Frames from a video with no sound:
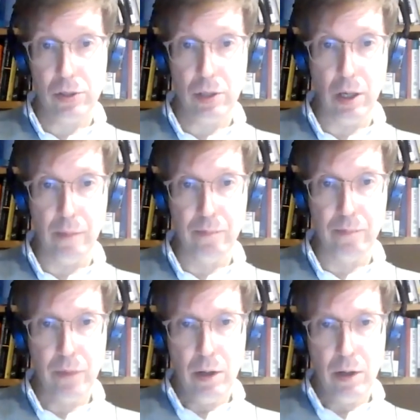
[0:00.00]
um,
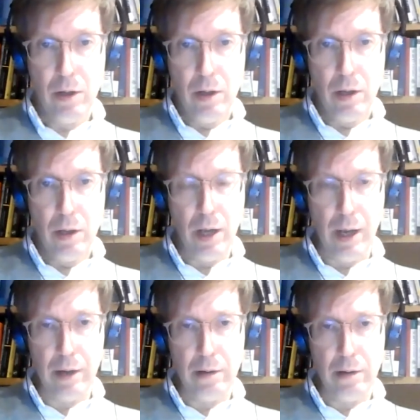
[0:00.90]

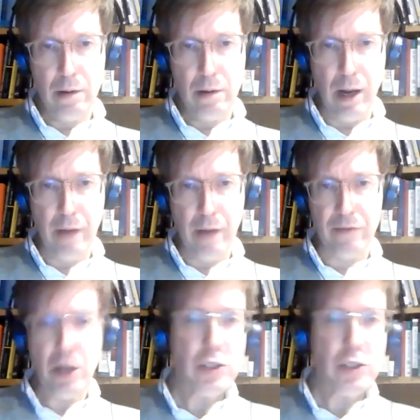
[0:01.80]
and and have
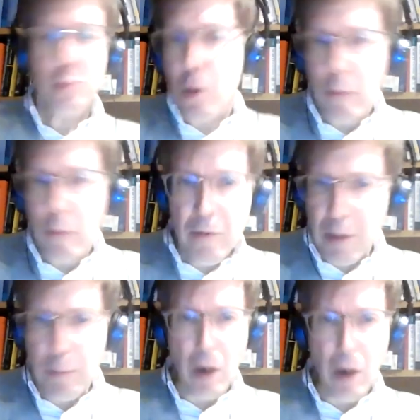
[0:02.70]
tons more
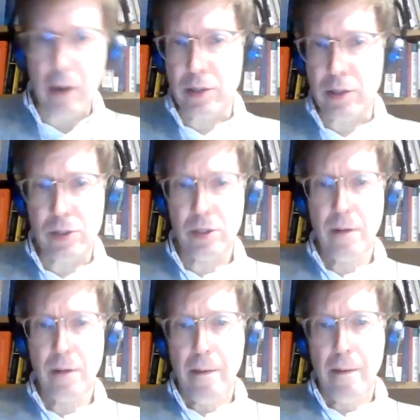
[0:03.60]
moving parts
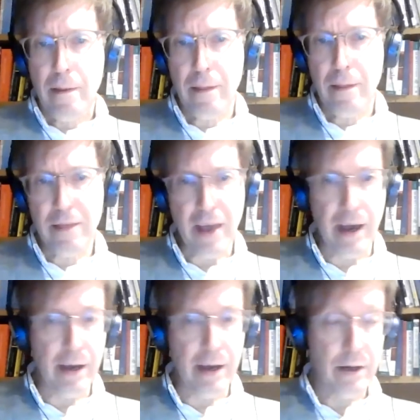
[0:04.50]

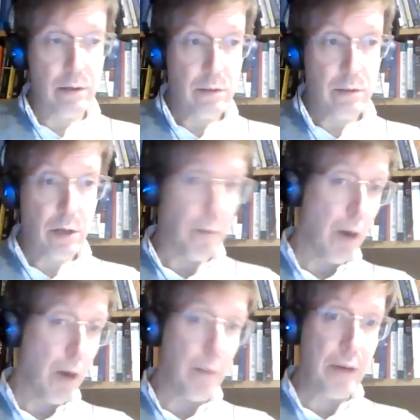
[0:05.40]
than
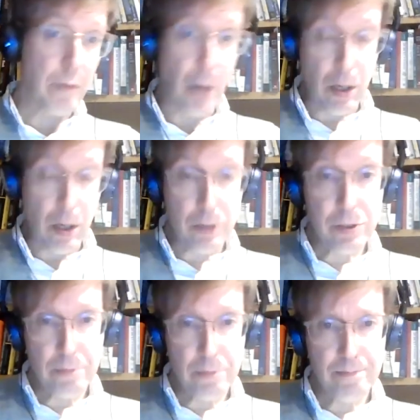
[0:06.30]
compartmental
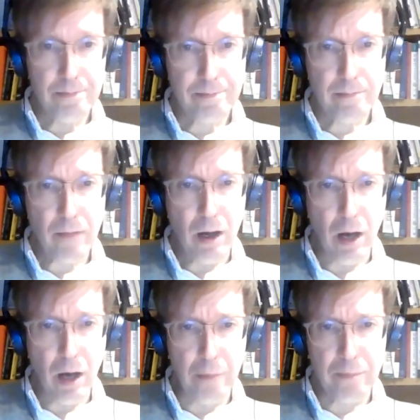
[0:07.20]
models.
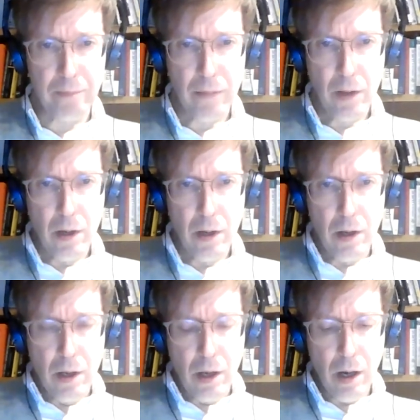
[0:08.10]
Um,
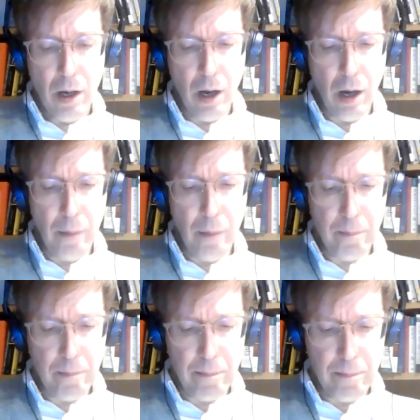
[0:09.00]
um,
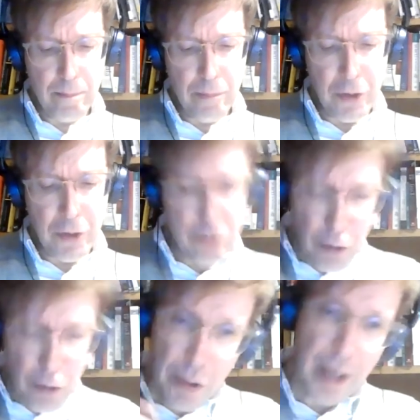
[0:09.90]
the
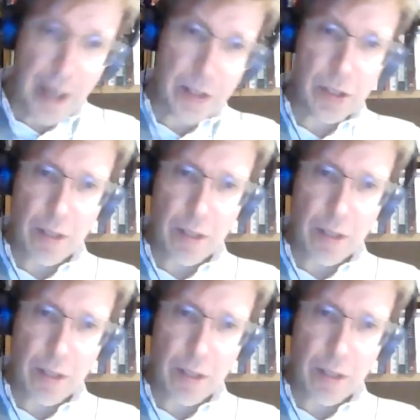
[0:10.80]
truth is